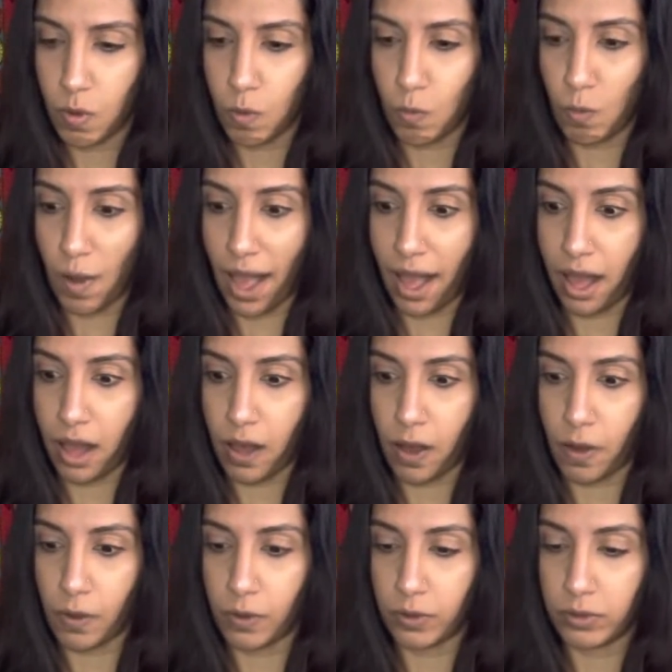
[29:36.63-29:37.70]

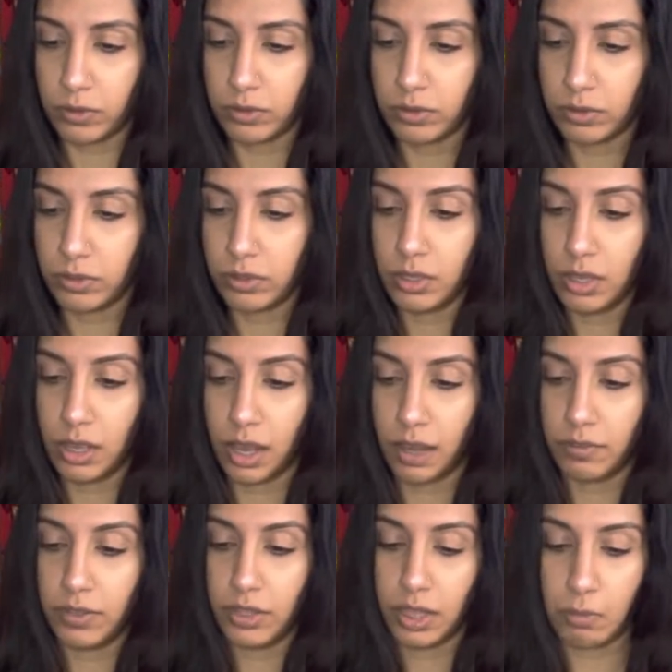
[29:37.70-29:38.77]
wow. I
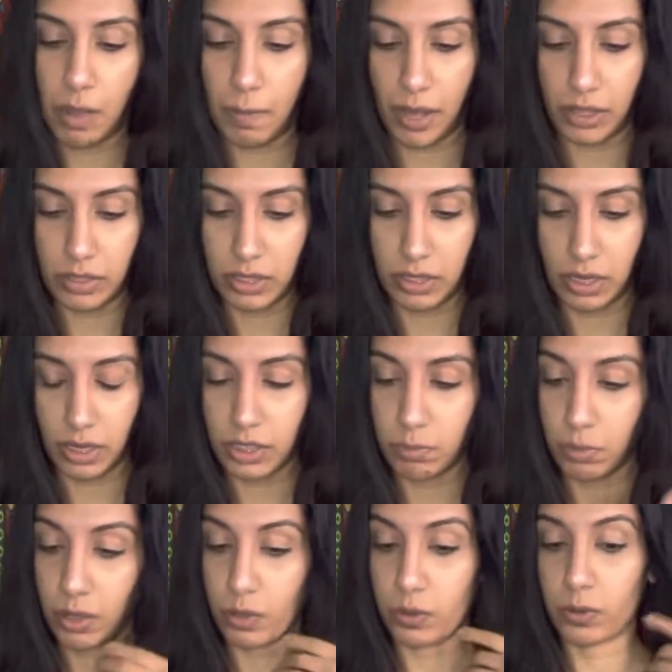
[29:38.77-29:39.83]
feel like my mind's going to
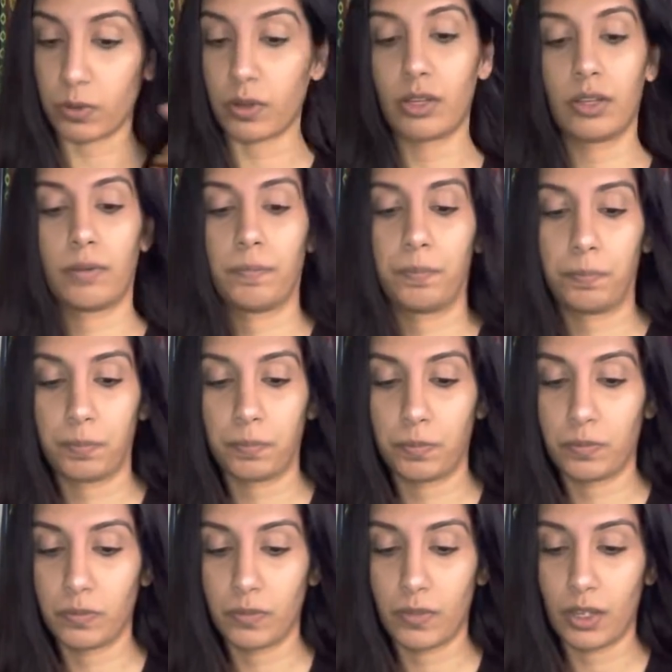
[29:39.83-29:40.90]
explode.
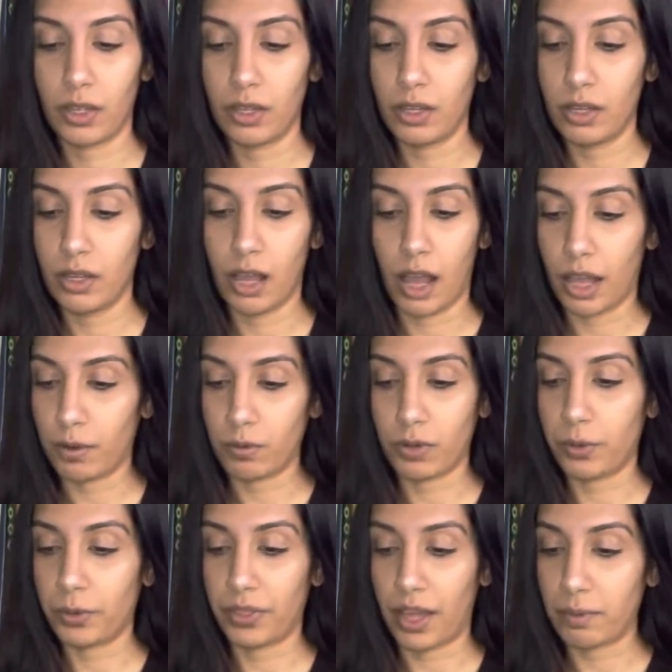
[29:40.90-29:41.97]
I don't
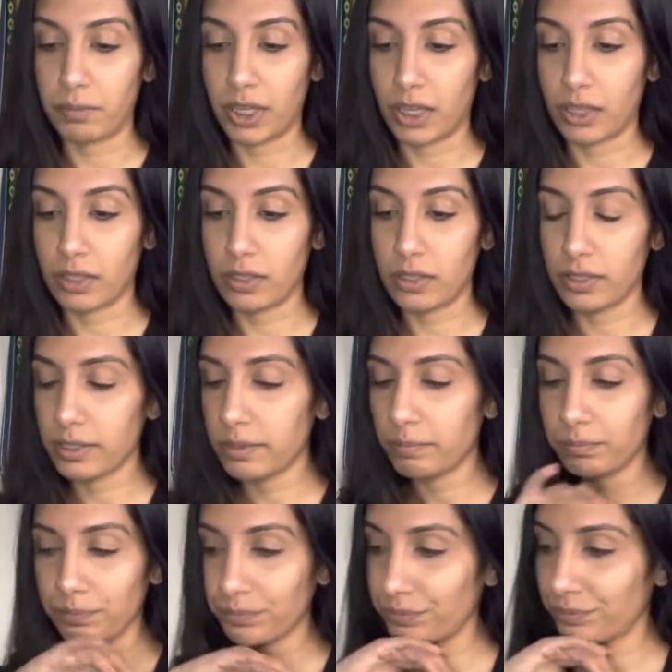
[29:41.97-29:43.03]
know what that means.
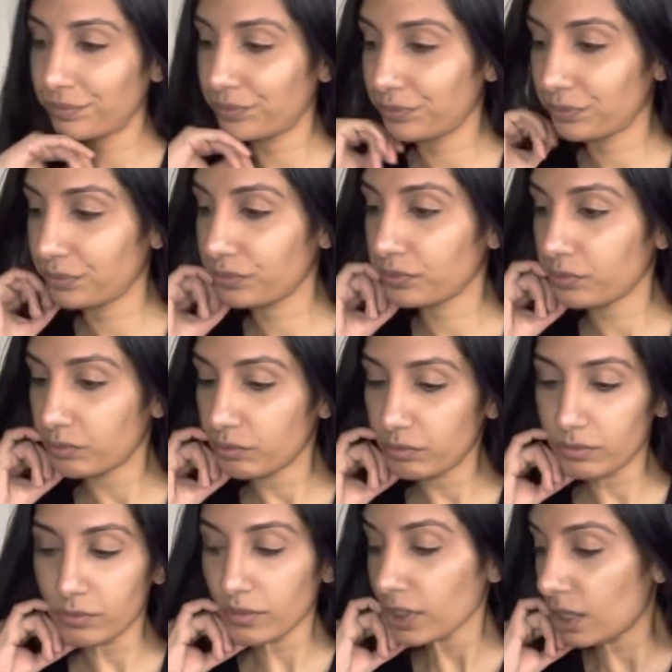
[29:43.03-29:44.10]

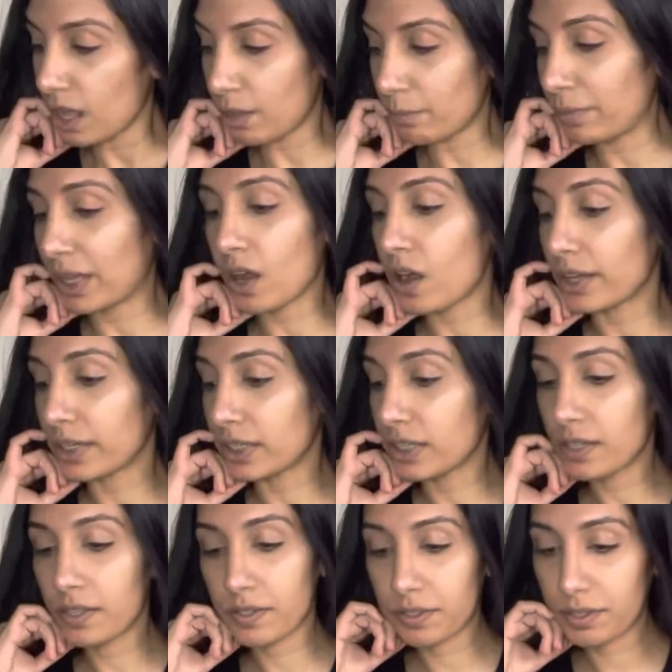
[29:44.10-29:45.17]
I'm being
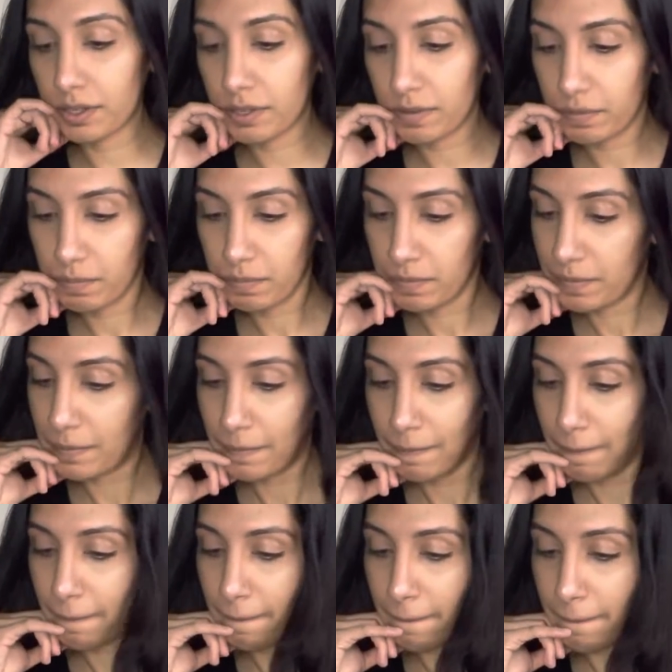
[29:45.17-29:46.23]
honest.
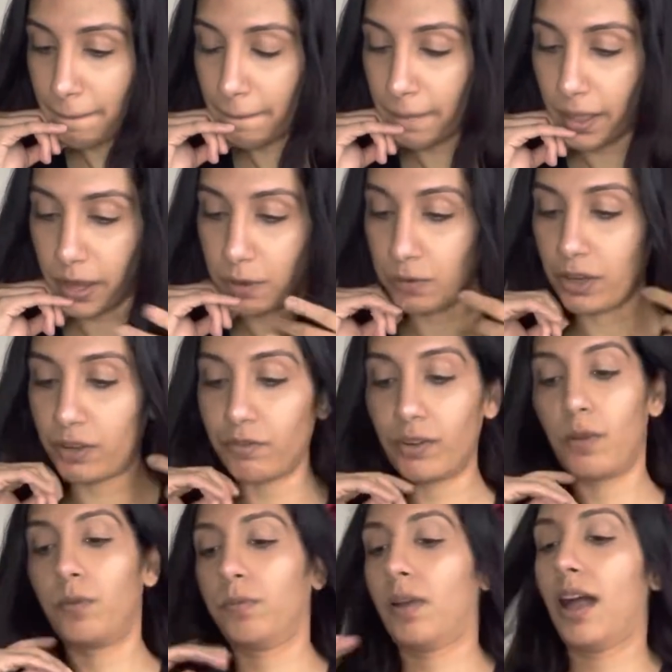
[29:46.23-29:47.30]
I don't even
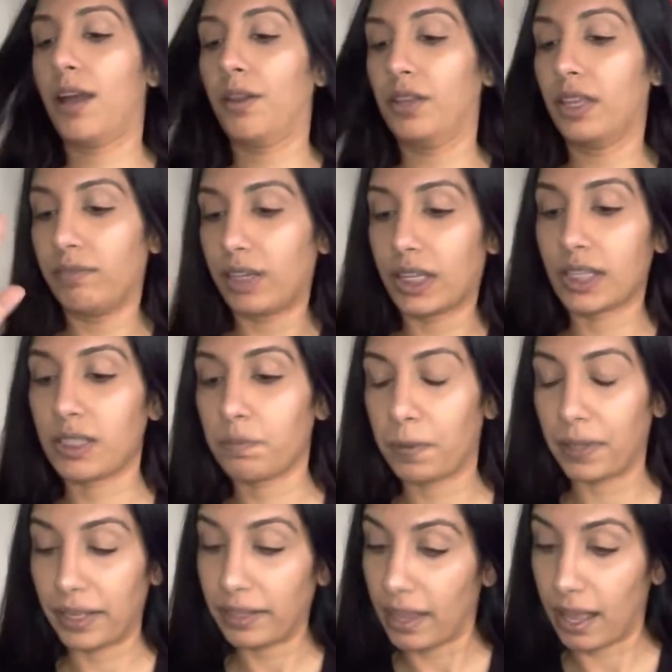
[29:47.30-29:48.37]
know how to even
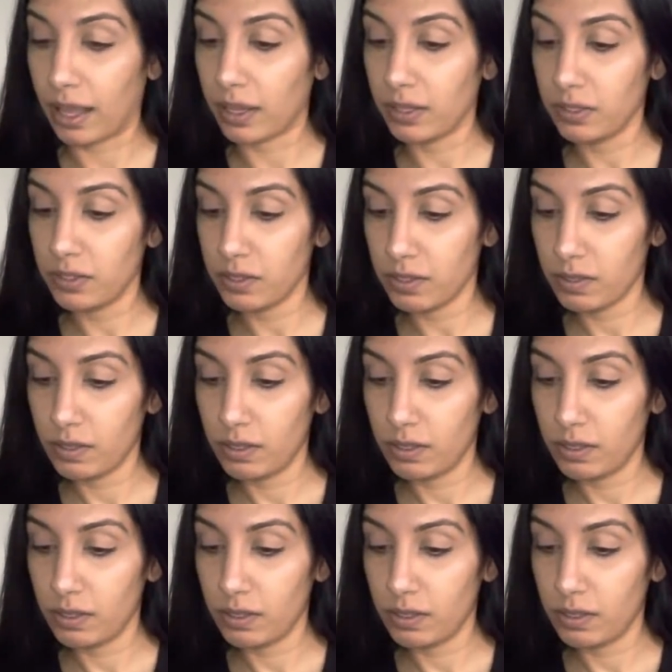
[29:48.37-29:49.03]
explain that.